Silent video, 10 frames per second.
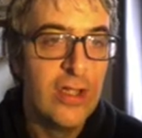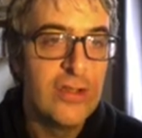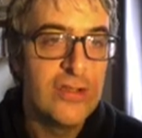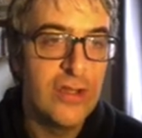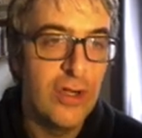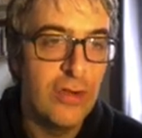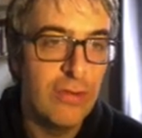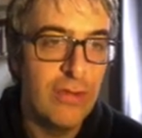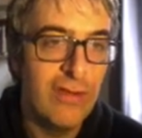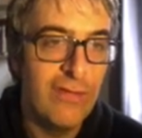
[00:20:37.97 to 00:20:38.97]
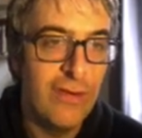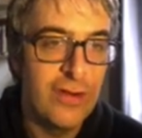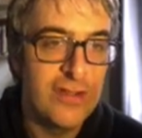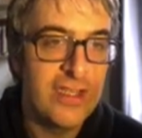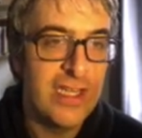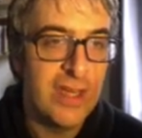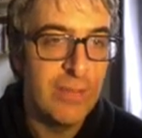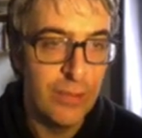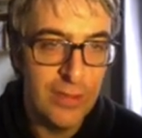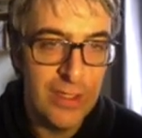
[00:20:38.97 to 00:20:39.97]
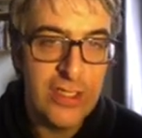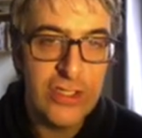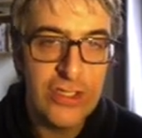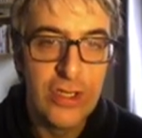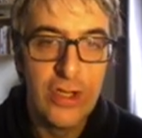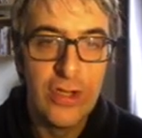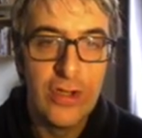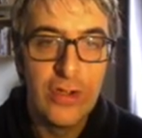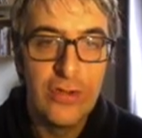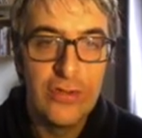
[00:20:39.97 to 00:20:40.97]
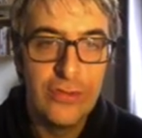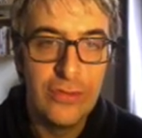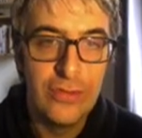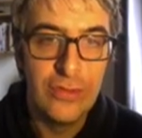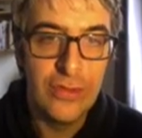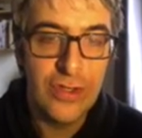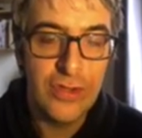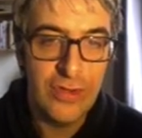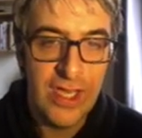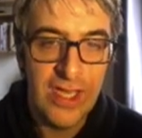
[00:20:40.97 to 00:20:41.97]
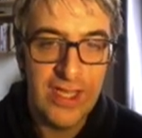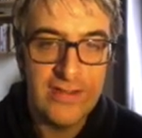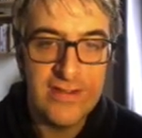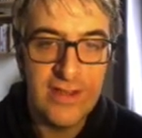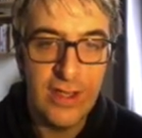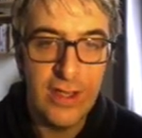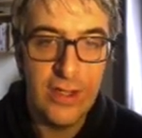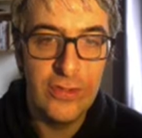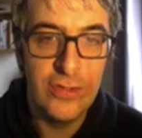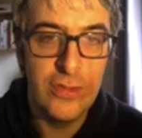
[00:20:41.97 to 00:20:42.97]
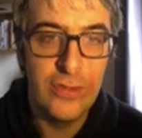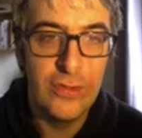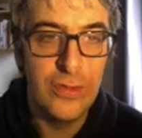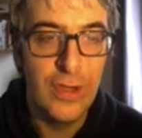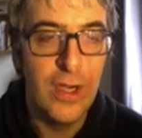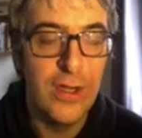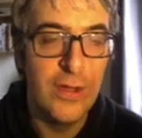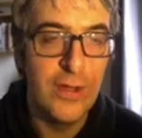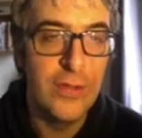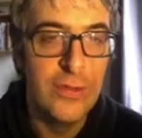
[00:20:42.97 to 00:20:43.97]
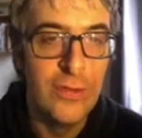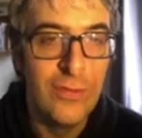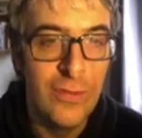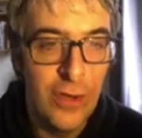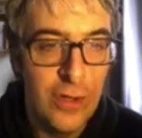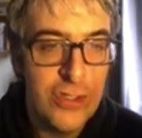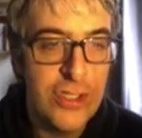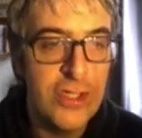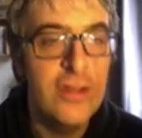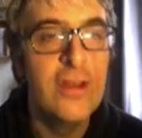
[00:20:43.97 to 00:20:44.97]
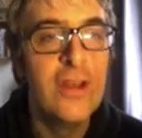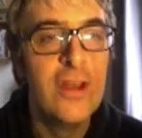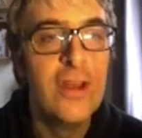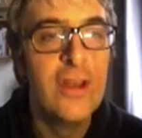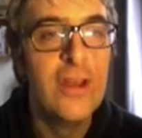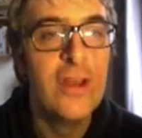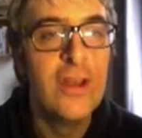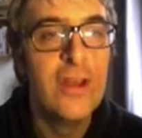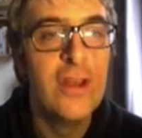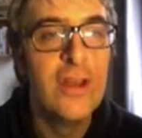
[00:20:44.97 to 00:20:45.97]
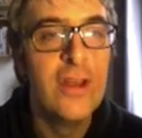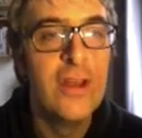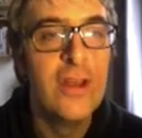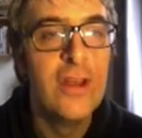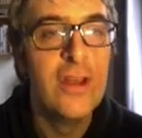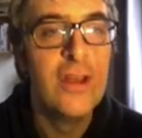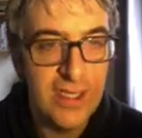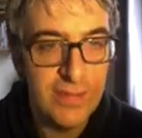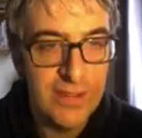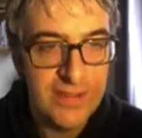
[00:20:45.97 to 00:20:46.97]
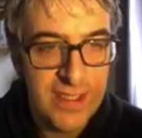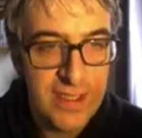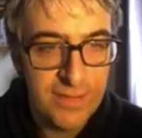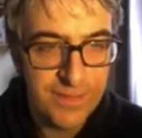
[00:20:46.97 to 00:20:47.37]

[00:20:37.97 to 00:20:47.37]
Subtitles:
So we will first click publish to create a new version of the resource in the IPT.